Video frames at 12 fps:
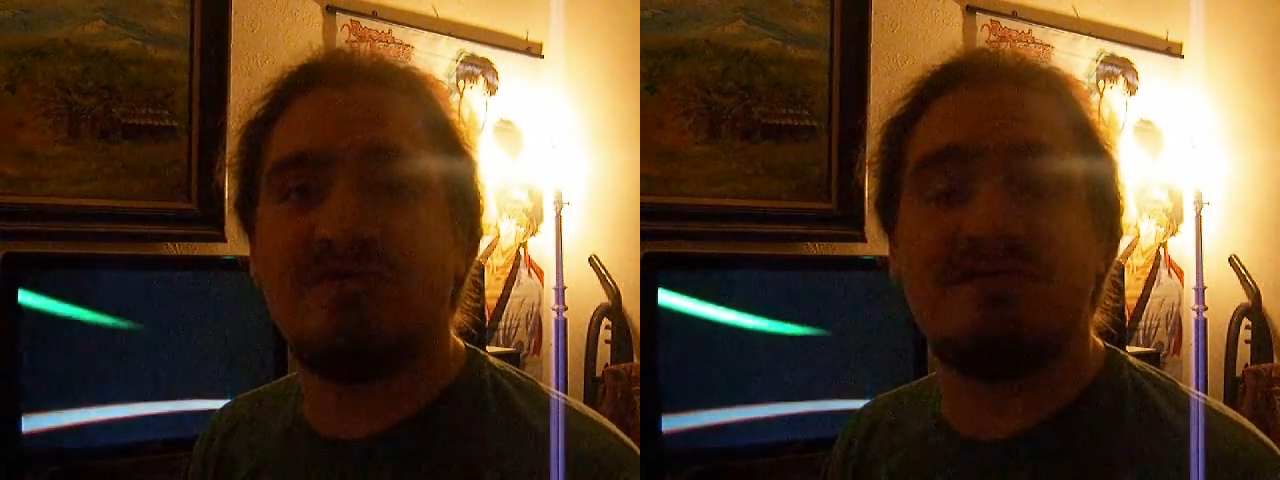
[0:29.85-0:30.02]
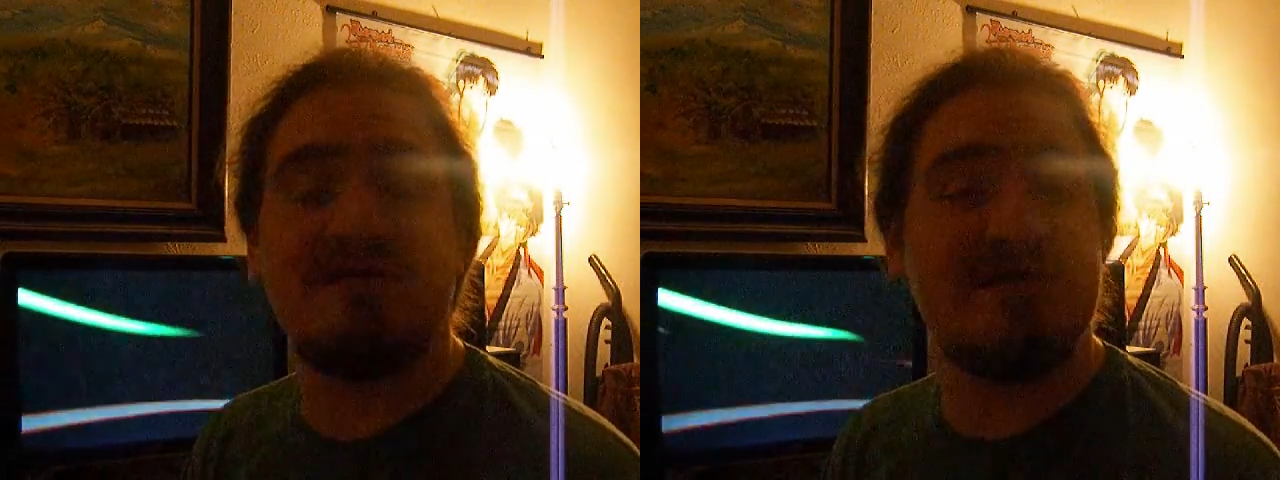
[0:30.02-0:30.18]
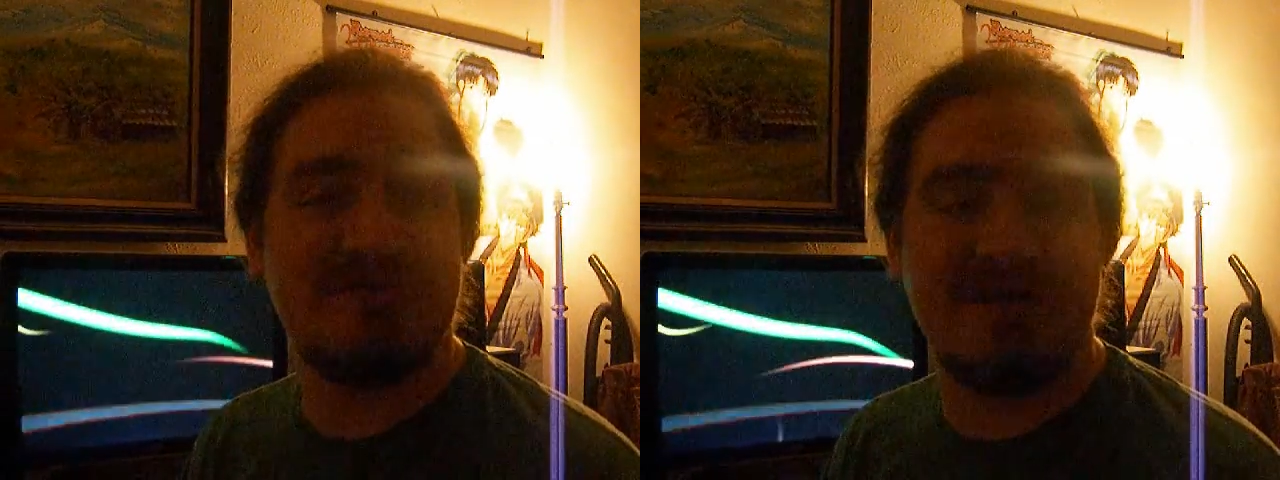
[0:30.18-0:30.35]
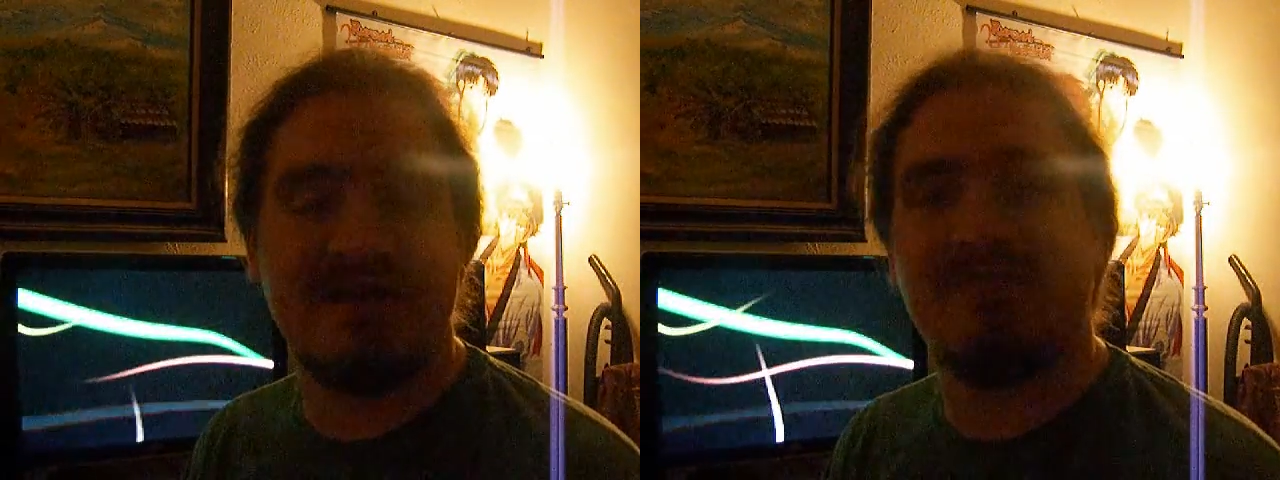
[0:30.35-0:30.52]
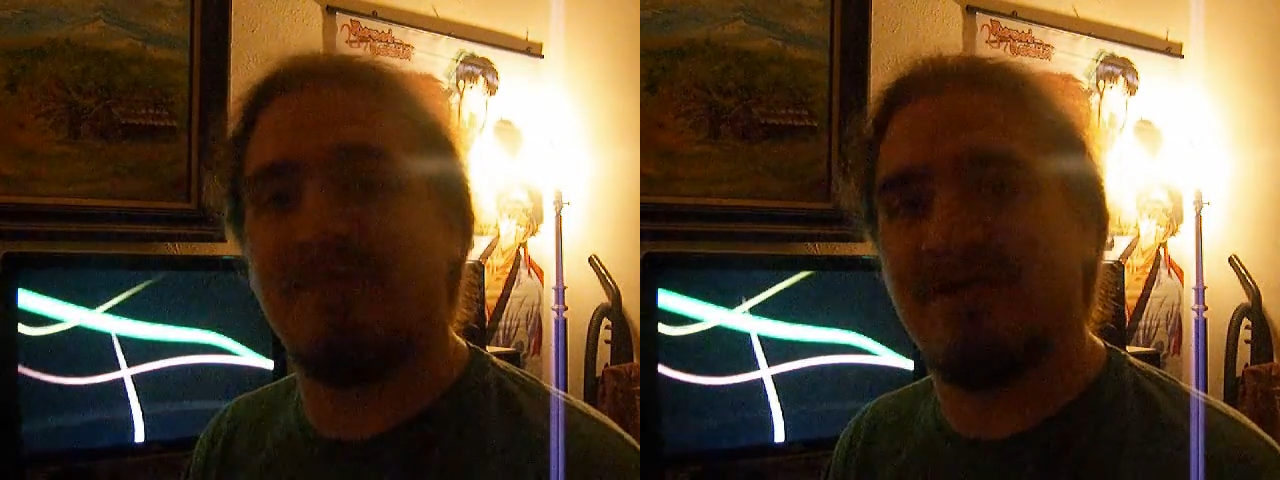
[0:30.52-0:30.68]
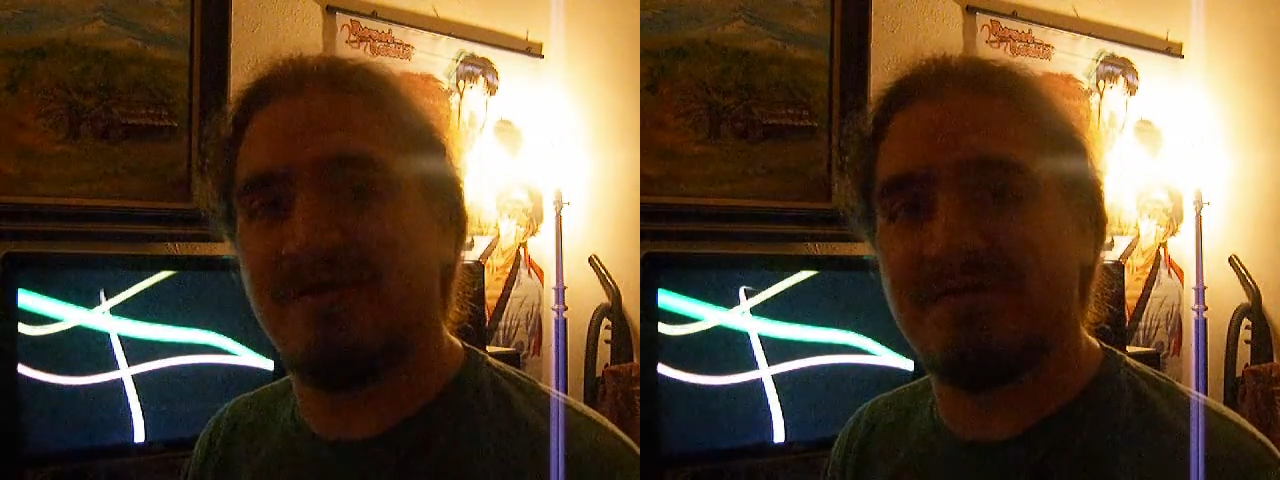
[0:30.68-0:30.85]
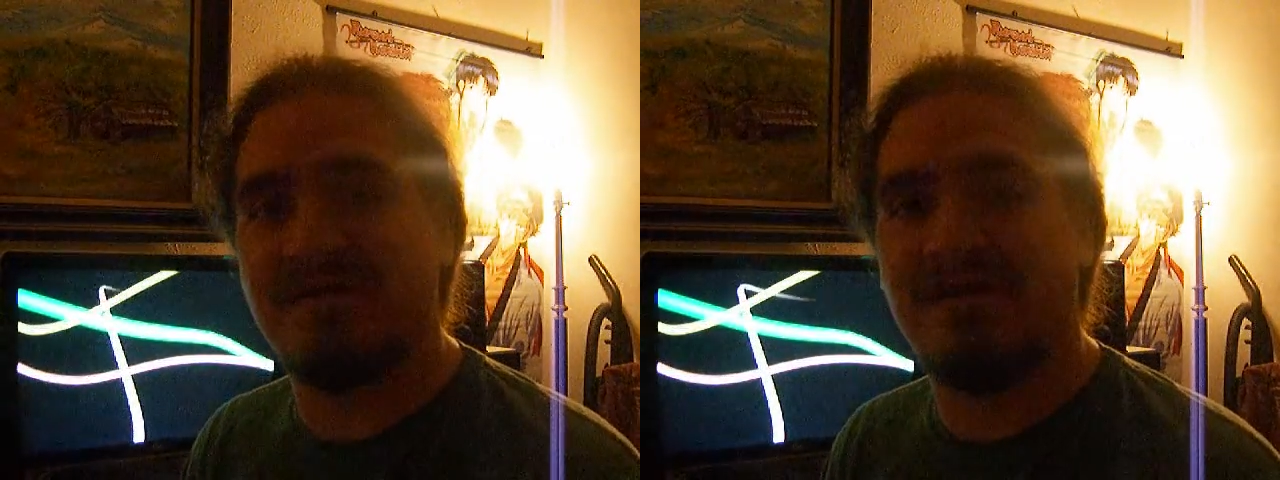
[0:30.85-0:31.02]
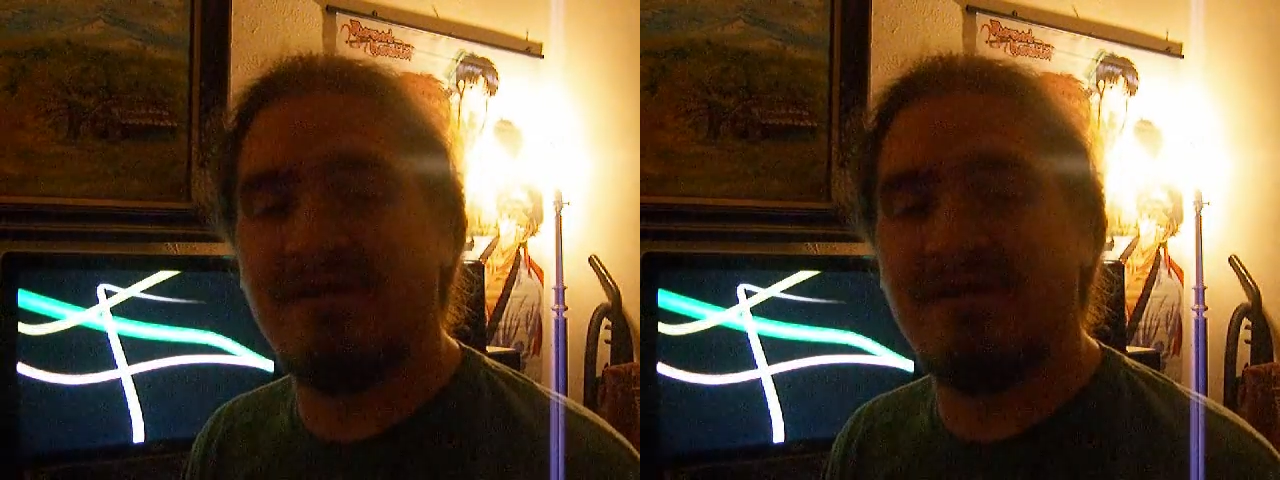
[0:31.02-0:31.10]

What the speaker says: the strength build.